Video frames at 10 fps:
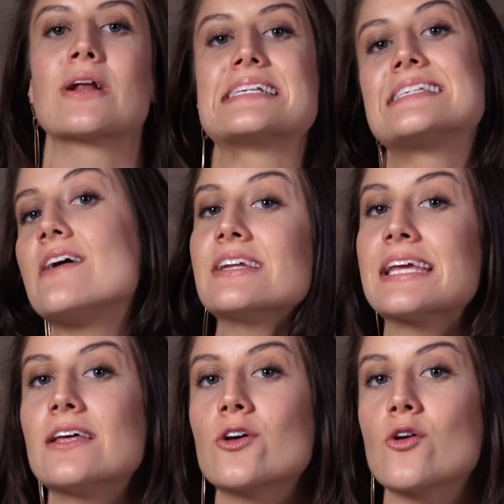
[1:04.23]

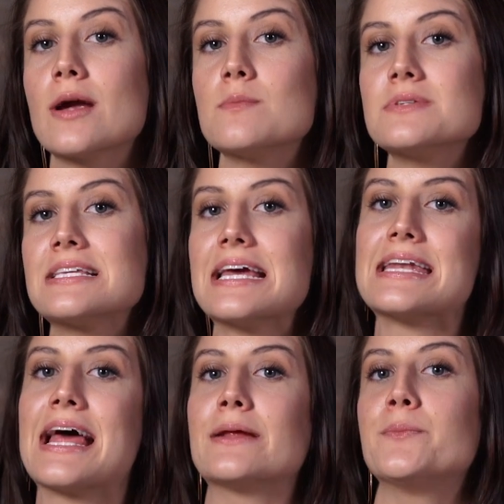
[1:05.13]
forty-seven kilograms,
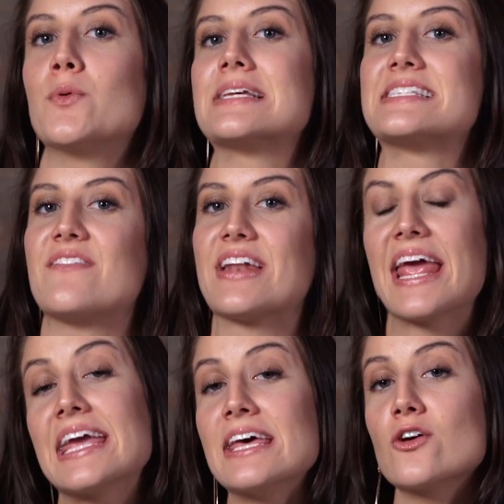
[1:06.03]
nine point seven
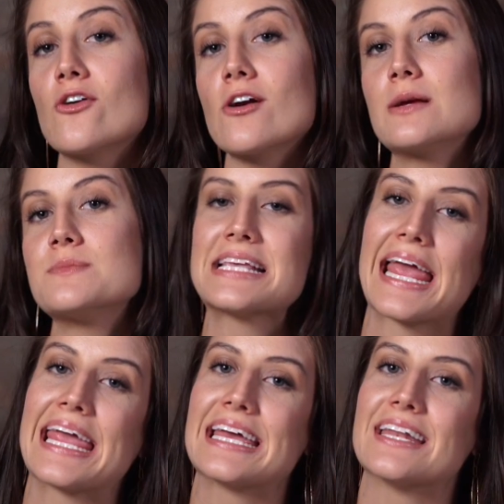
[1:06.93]
eight kilograms,
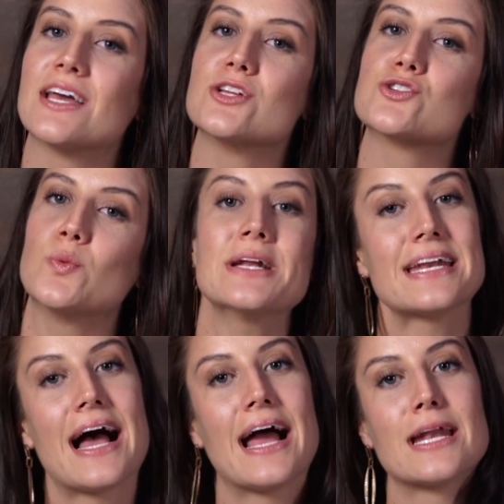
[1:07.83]
and
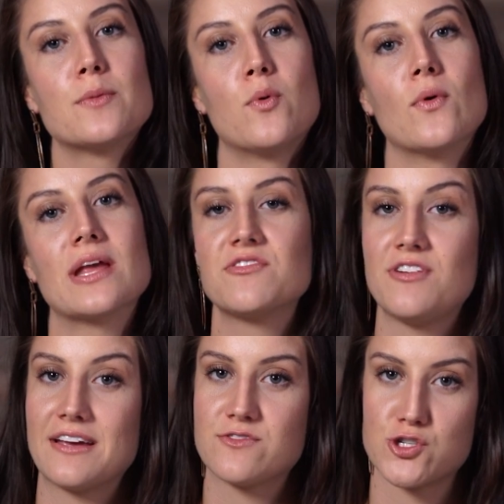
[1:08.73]
twenty-nine point
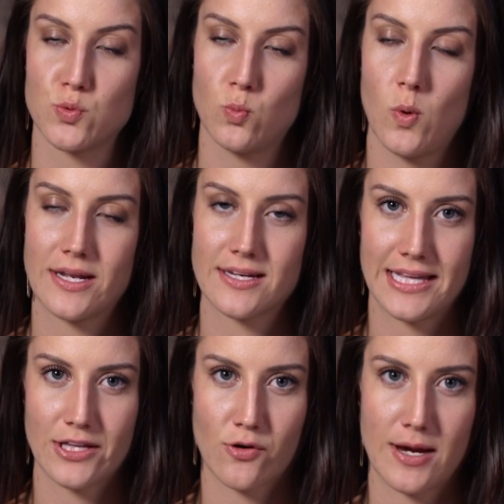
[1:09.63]
five two one
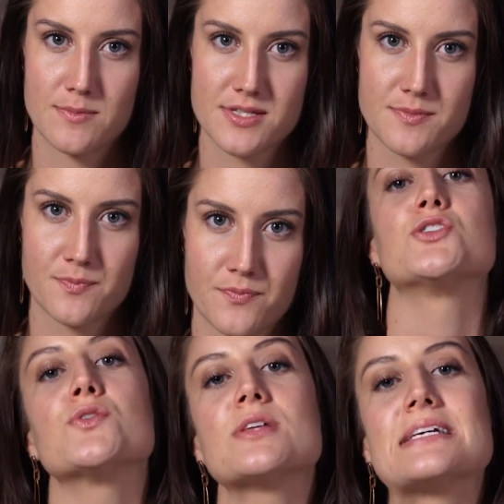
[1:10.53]
kilograms.
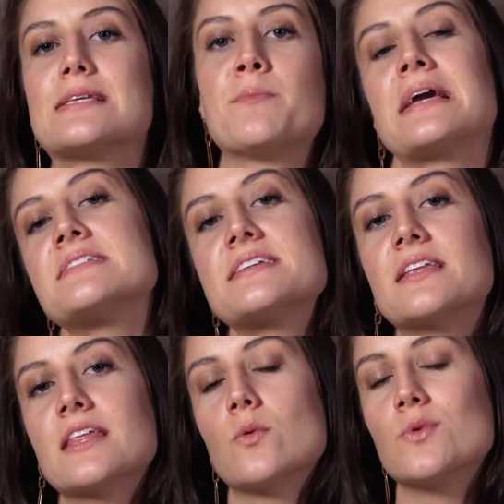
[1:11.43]
To do this,
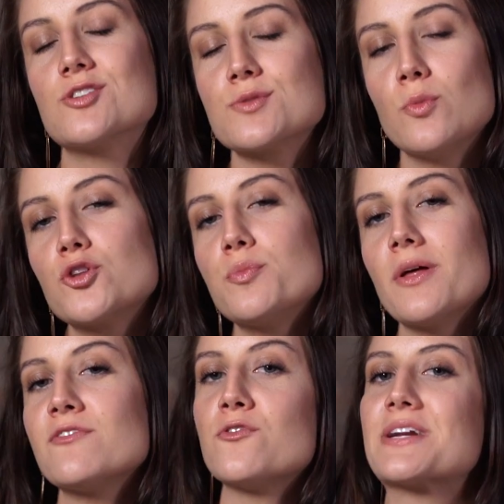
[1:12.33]
basically, we just
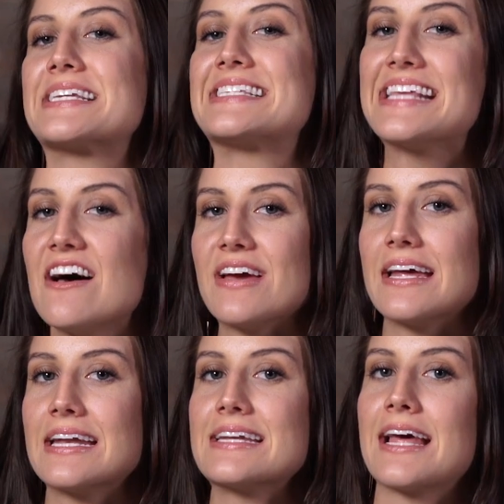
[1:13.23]
multiply
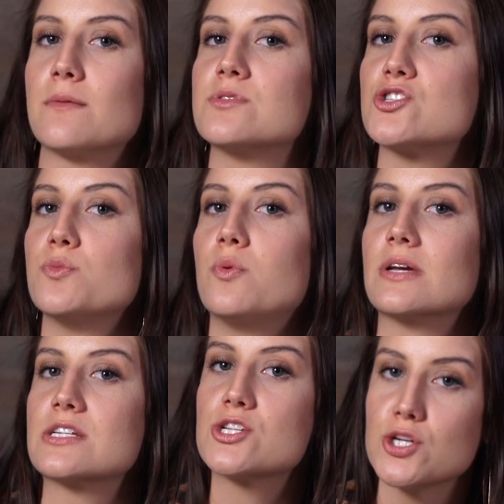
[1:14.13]
forty-seven times two
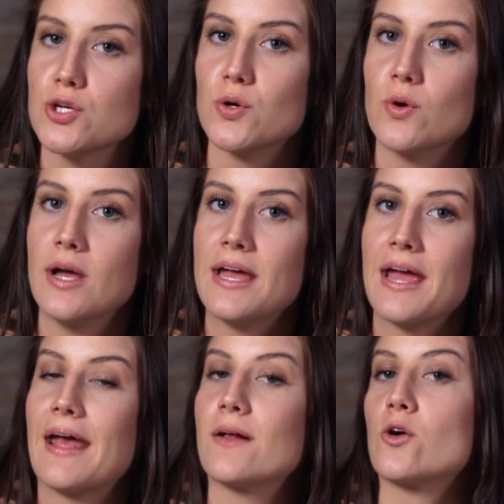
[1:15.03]
point two,
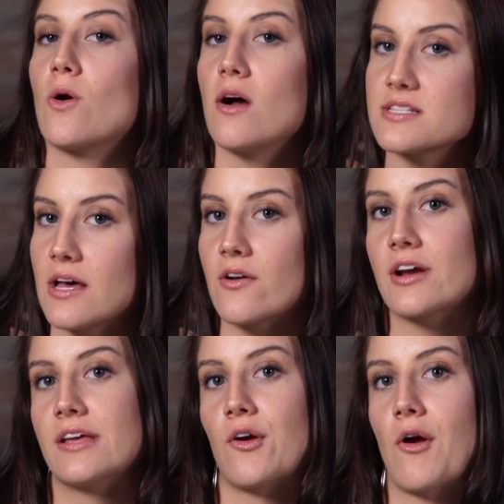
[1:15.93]
cross out
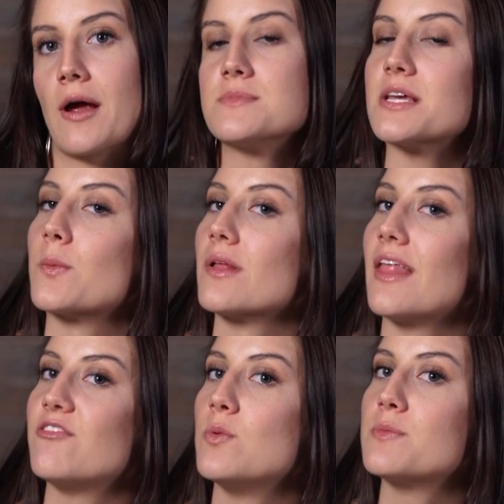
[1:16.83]
our kilograms, and we're
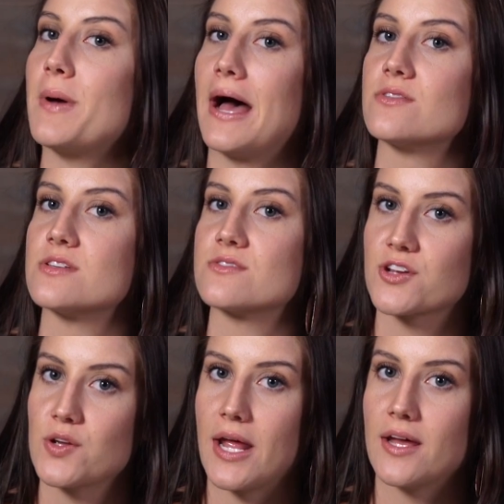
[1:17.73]
left with pounds as our
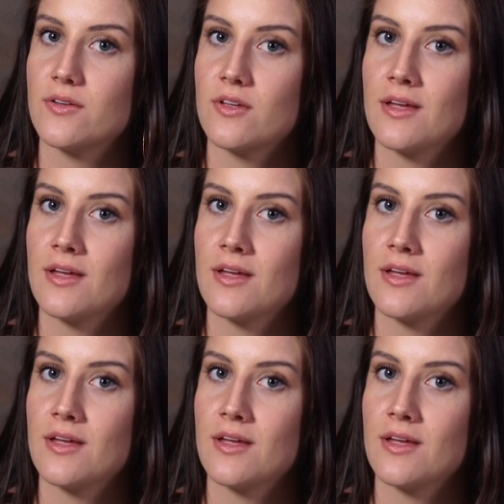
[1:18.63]
unit.